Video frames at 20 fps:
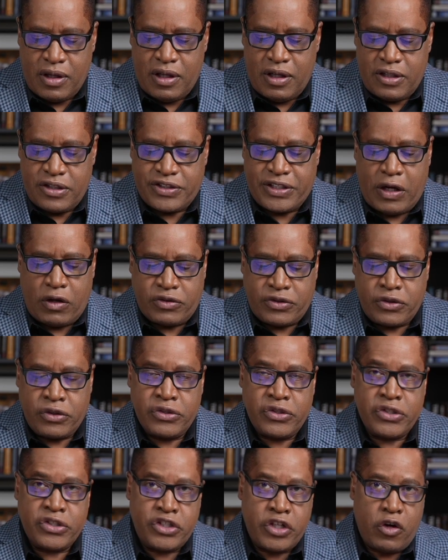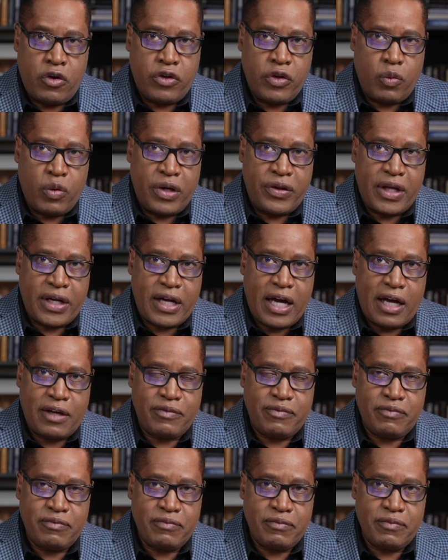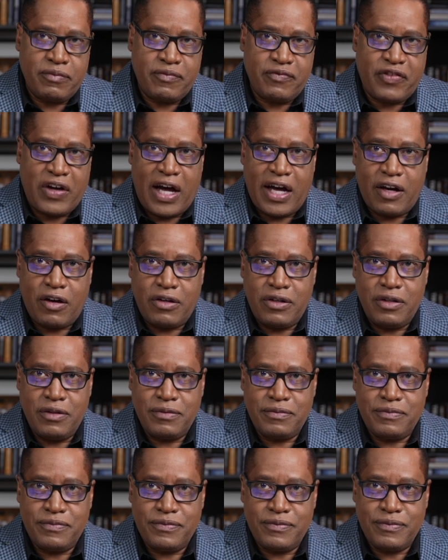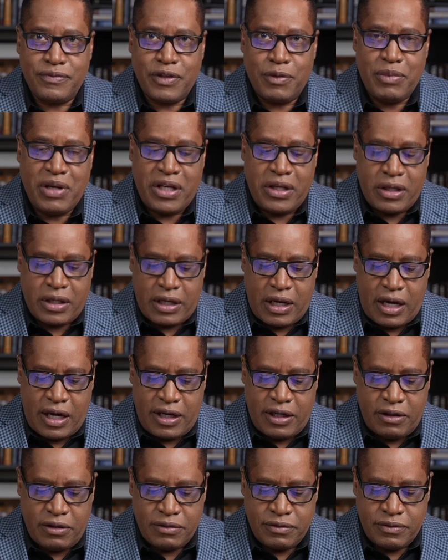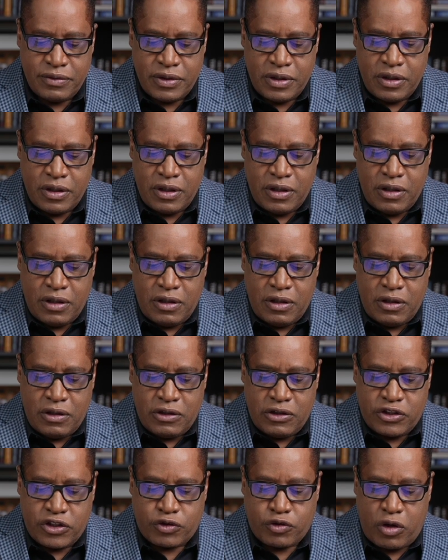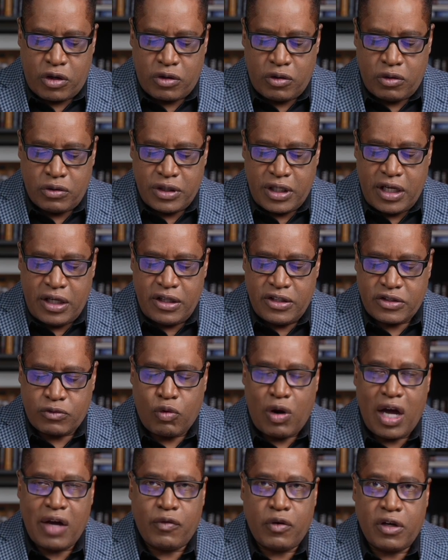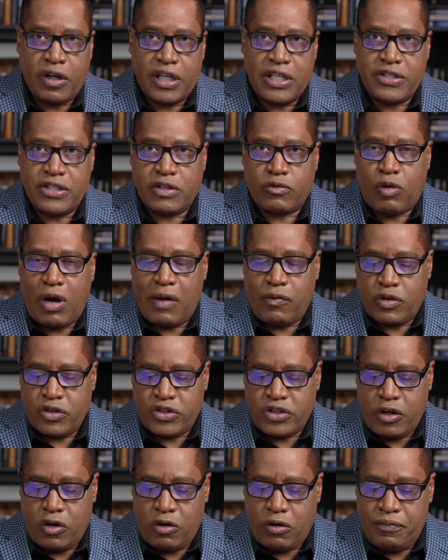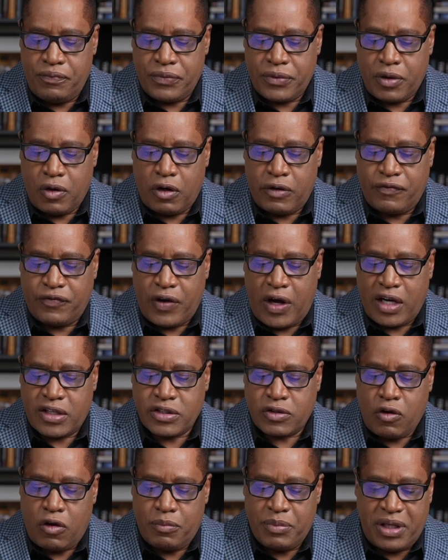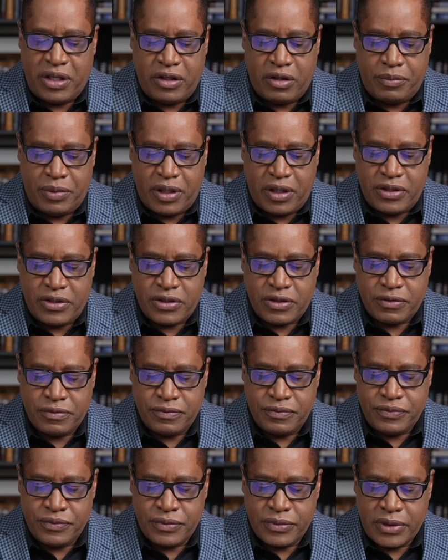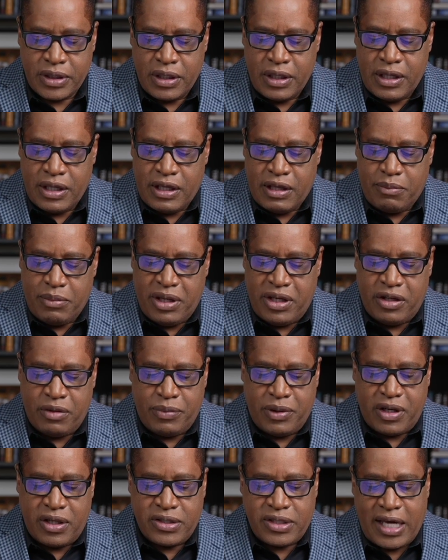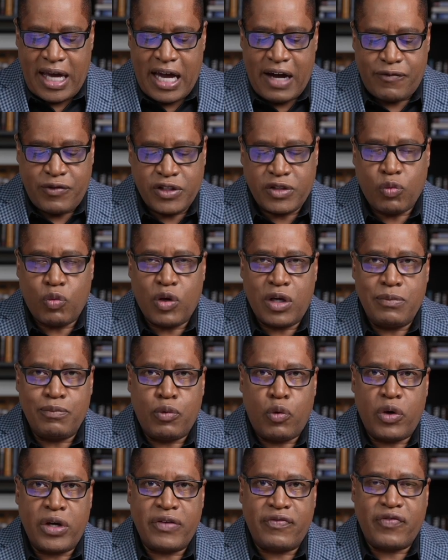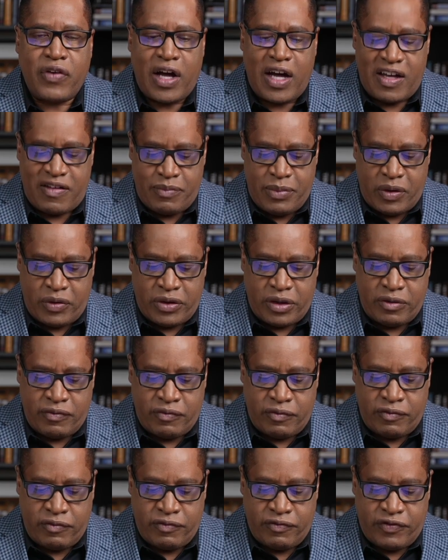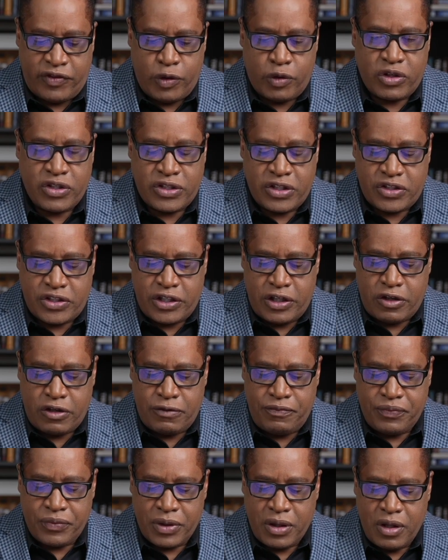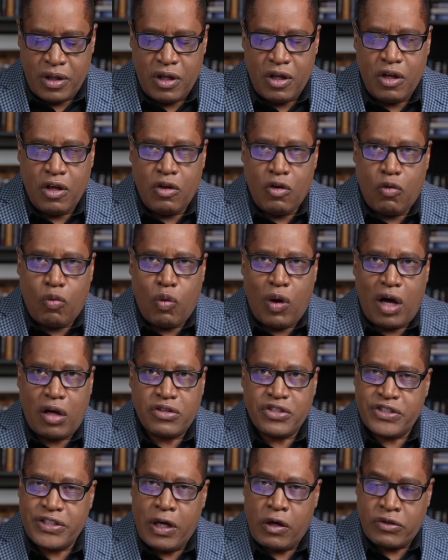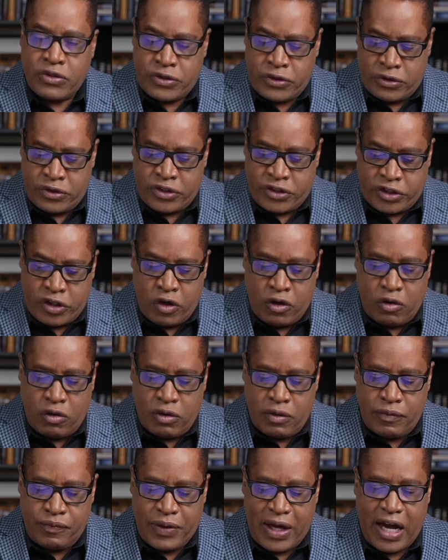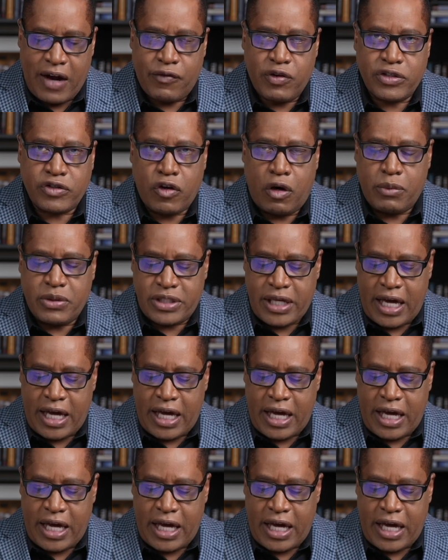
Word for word: Stelter's show, the one that got fired, the media guy, struggled in its rival against its rival show on Fox called Media Buzz. Media Buzz averaged 1.5 million viewers this year, while Stelter's show averaged almost